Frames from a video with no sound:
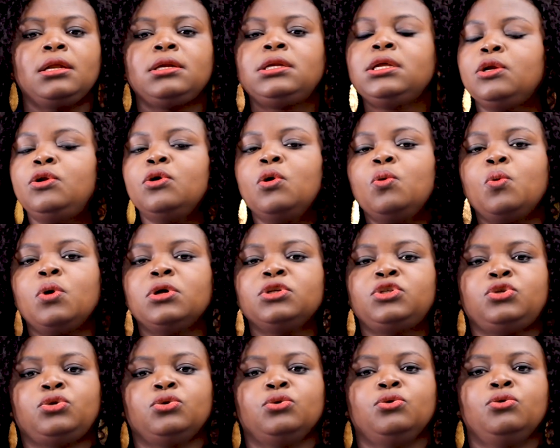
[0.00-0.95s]
they don't
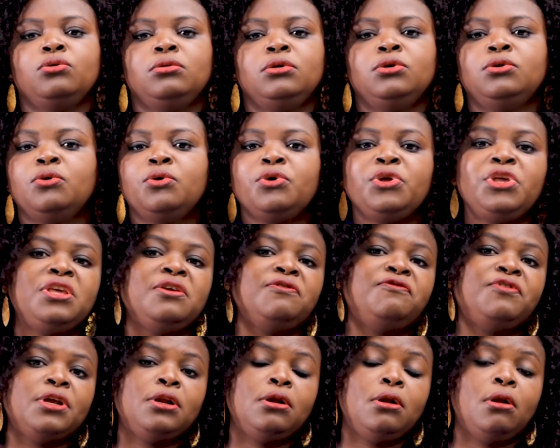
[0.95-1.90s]
want to,
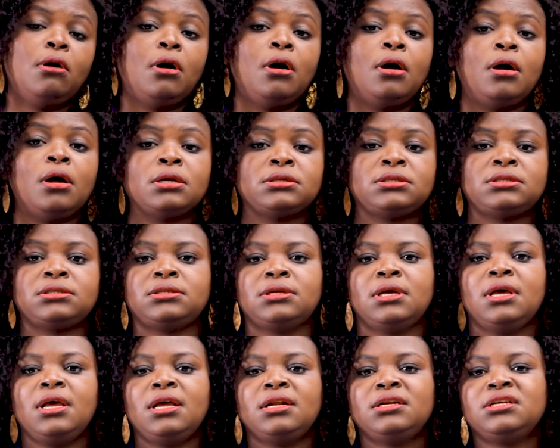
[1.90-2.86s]
give a lot.
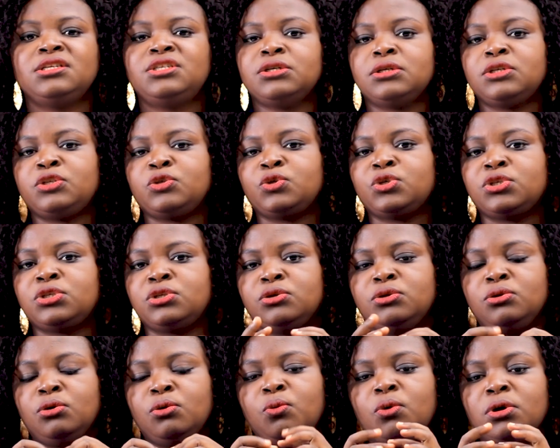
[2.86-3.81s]
They just,
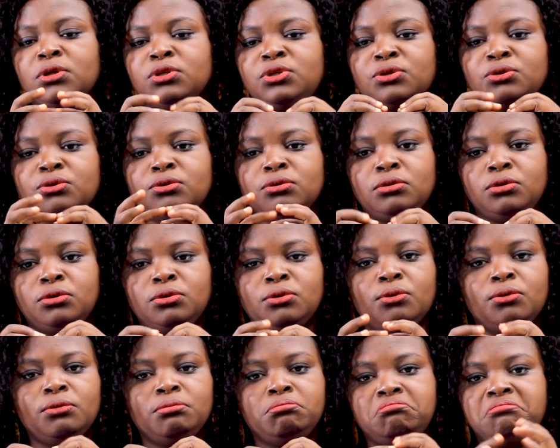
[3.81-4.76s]
want
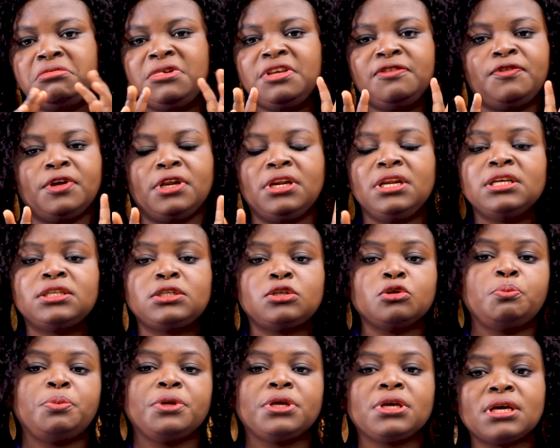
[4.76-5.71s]
to, give a
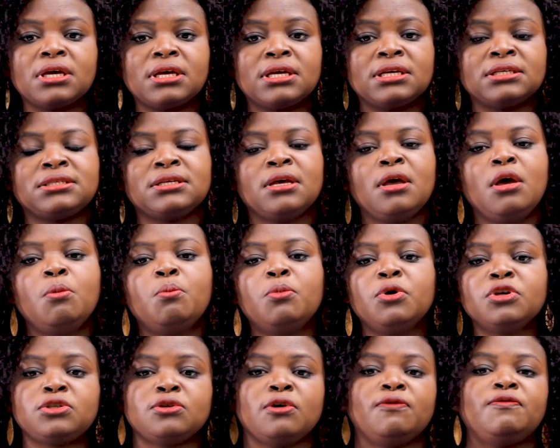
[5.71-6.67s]
little because
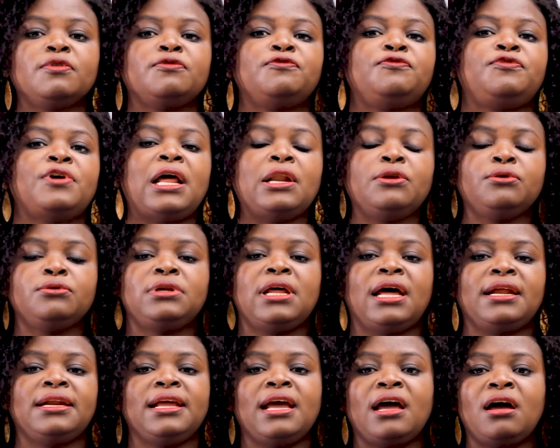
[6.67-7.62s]
most of the value
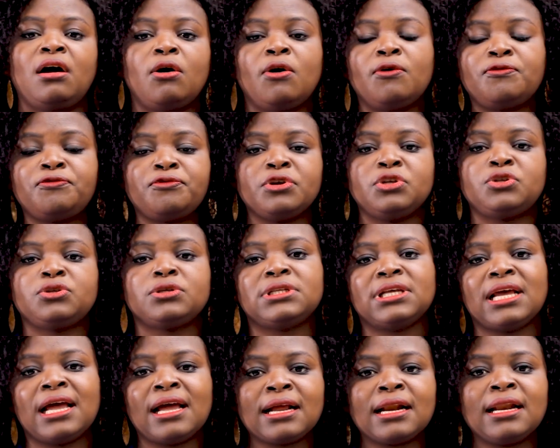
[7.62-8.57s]
that they are offering to
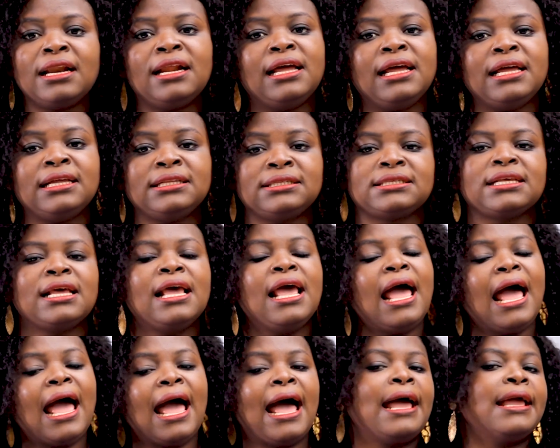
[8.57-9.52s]
their clients
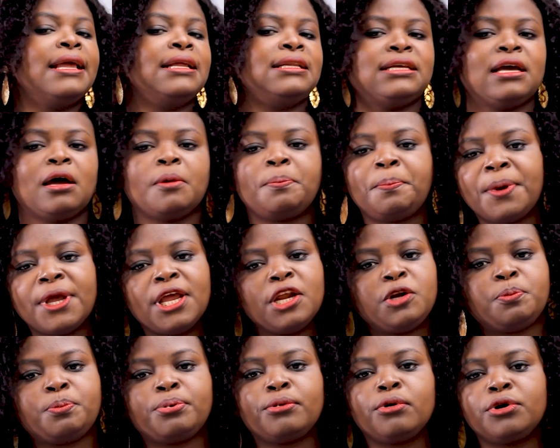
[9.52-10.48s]
are in their
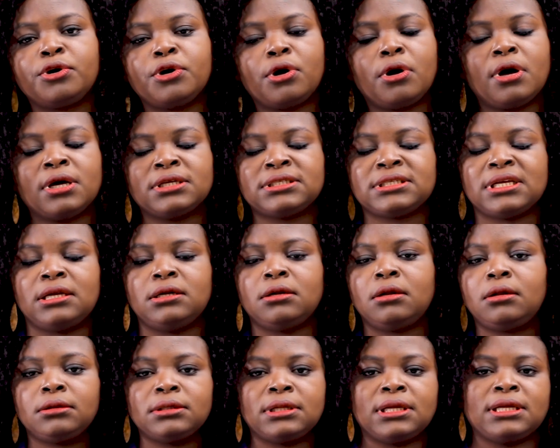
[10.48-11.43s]
paid products and
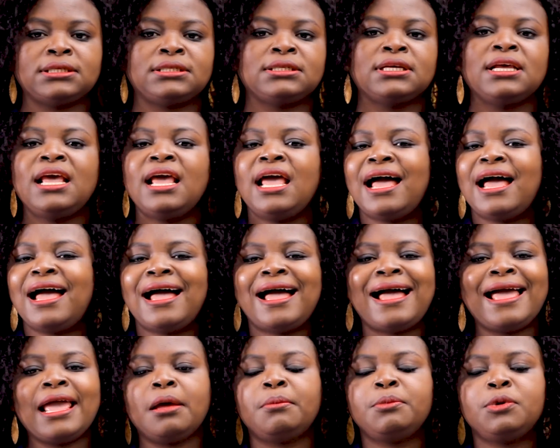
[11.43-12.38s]
all that.
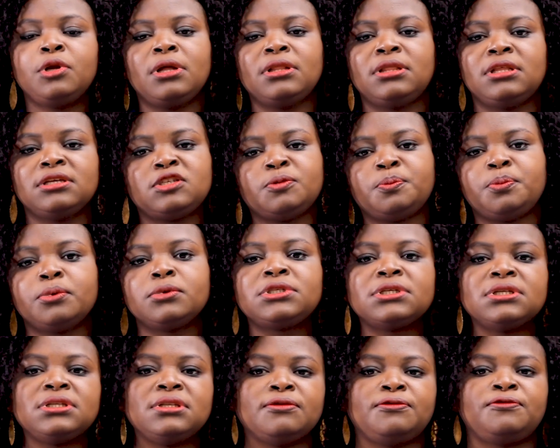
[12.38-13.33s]
I am not
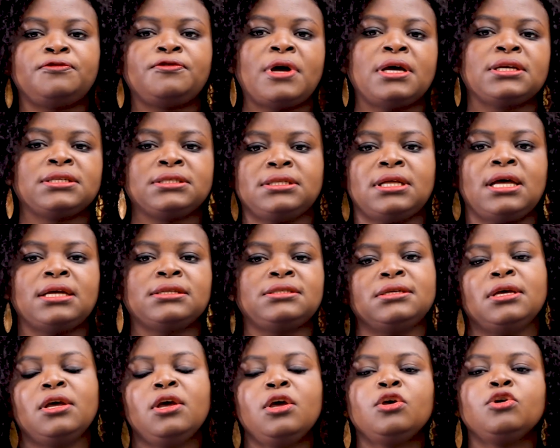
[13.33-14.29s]
disputing the fact that
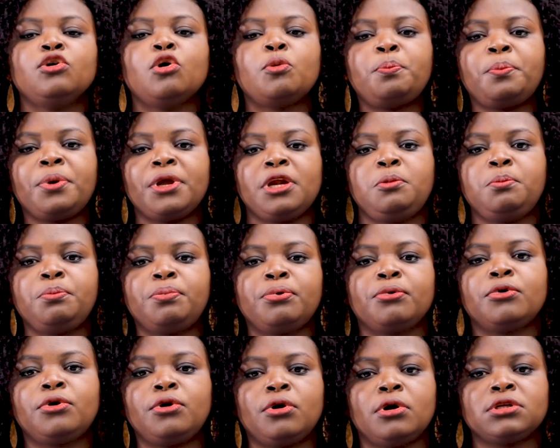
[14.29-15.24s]
your paid
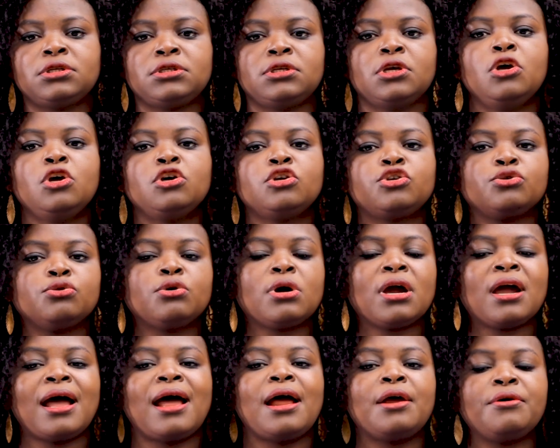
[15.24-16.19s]
products should
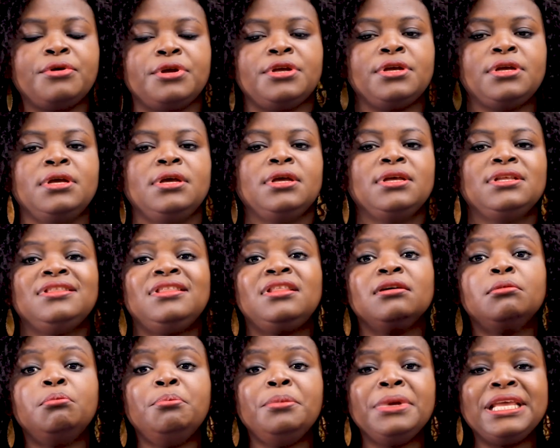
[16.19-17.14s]
carry
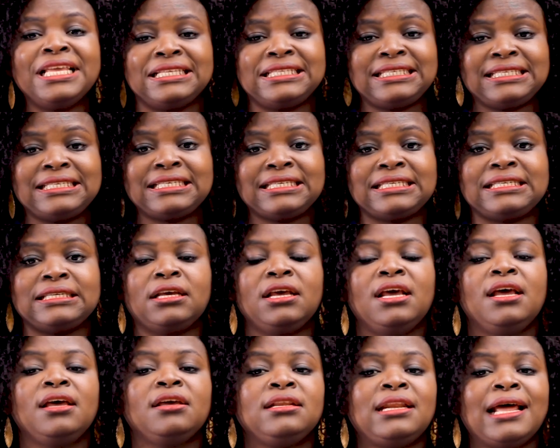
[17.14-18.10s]
the meat,
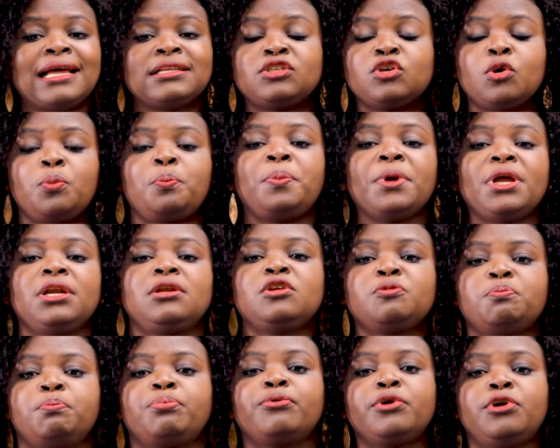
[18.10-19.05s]
that your paid
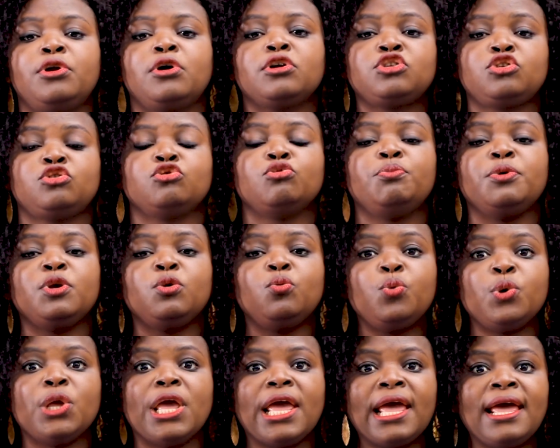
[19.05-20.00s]
product should be
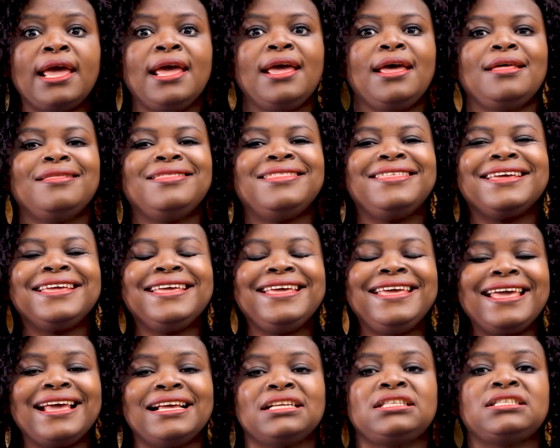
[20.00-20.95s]
where they
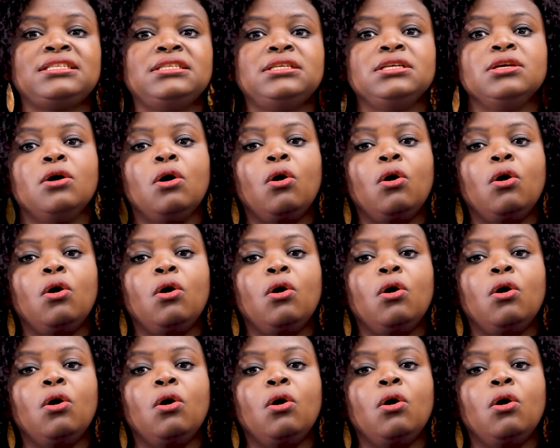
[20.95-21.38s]
get the